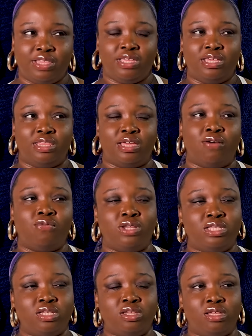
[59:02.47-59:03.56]
I think that one
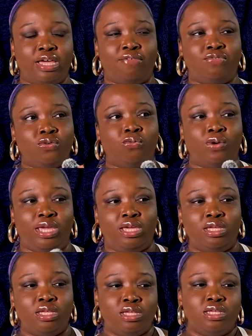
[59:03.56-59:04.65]
is going to have to
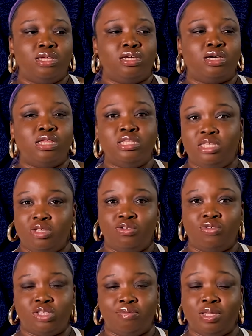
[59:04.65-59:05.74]
wait
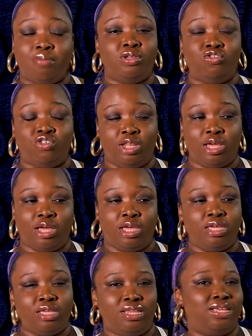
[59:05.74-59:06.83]
until sometime in
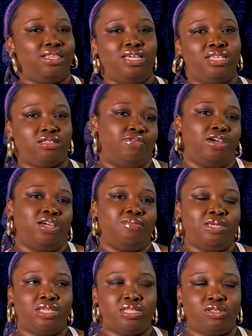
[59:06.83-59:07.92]
July, and I think it's fine
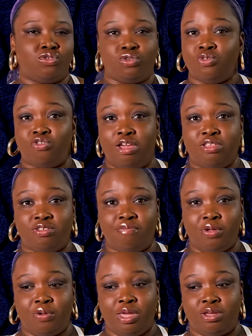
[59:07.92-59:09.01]
because it's 2 strands of
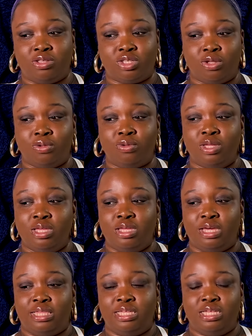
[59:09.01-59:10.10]
mohair, so
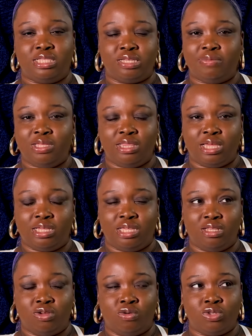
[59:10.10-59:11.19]
I think it's something that
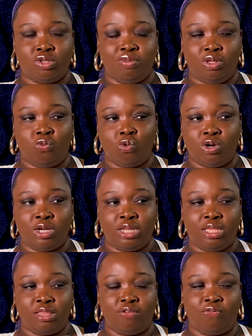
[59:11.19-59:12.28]
can also be worn
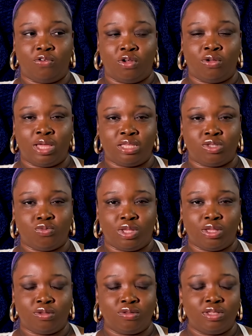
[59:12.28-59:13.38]
in the fall as
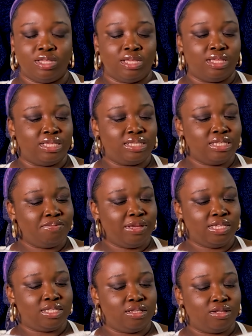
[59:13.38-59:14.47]
well. Is this
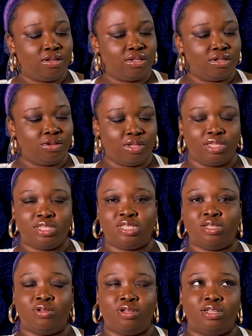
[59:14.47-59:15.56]
mic still on? Okay, it's
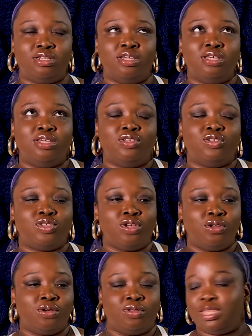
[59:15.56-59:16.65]
still on.
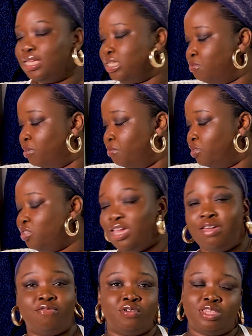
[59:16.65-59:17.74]
So that's pretty much
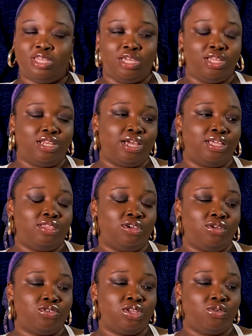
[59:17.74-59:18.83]
everything. I thought
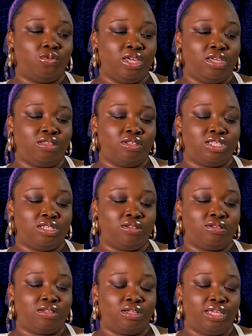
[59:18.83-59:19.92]
I was gonna wait
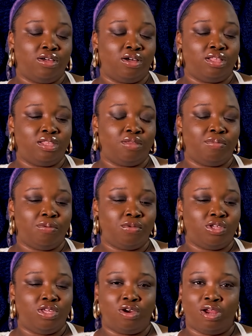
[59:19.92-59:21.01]
until I got a little bit more
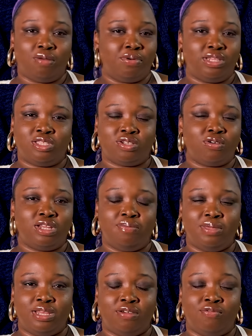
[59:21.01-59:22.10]
yarn, but it's already
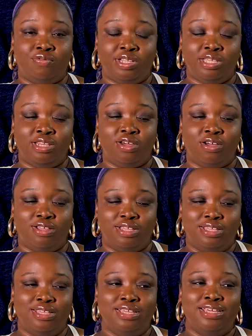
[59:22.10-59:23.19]
been a really long
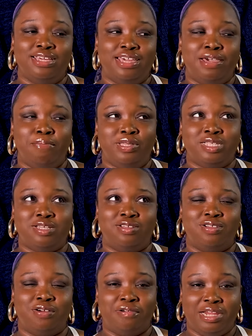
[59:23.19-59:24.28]
episode
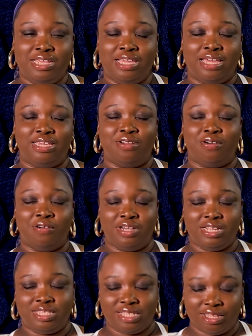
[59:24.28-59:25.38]
already. I can
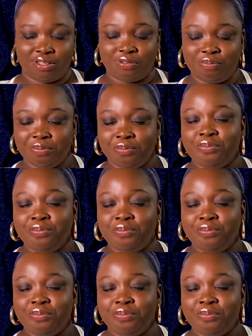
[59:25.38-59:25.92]
already tell.